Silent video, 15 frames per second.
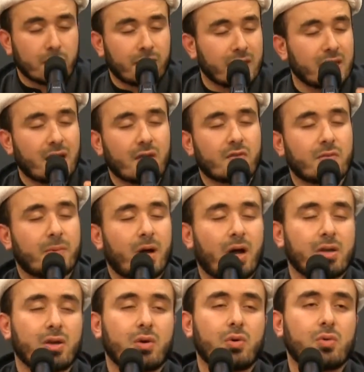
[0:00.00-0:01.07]
Allah
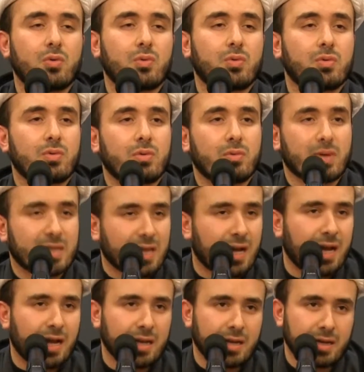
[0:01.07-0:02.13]
subhanahu wa
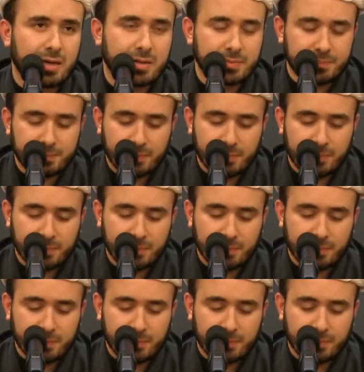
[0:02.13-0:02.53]
ta'ala.